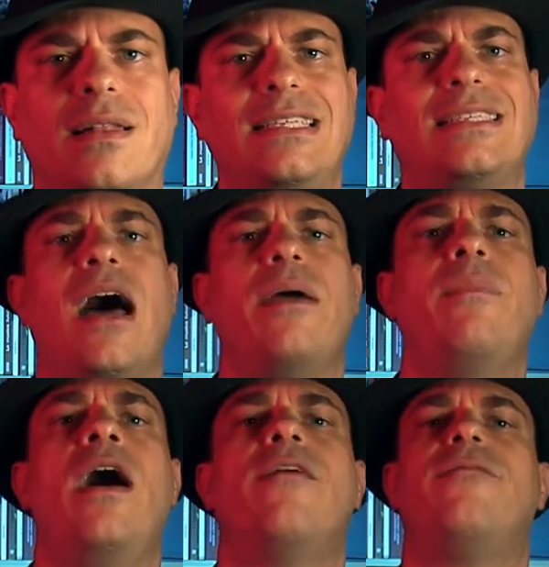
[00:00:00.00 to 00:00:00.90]
This
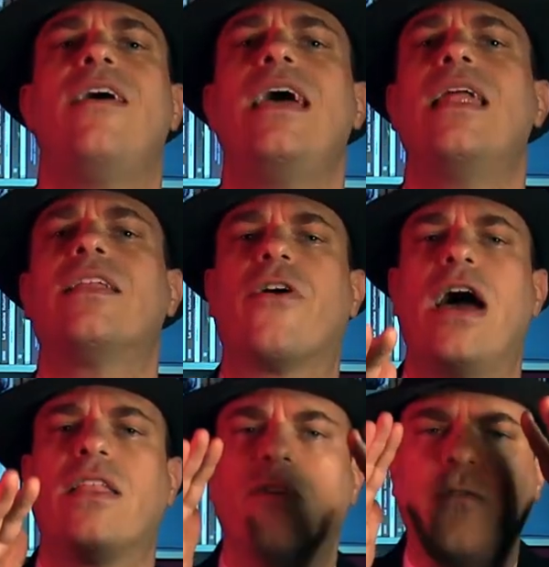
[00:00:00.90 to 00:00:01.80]
time, Fela
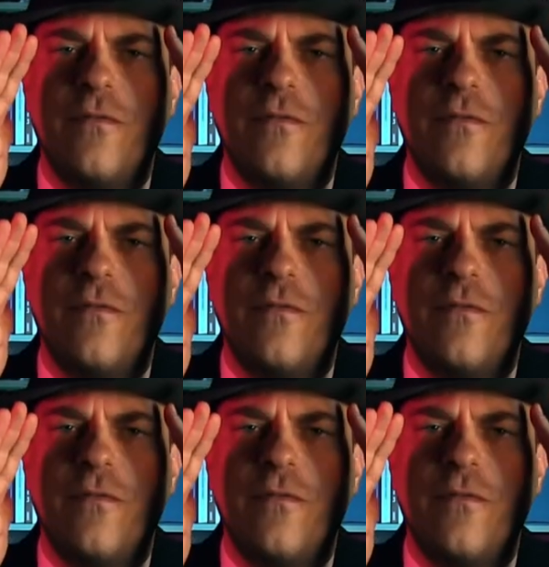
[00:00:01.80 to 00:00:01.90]
tried to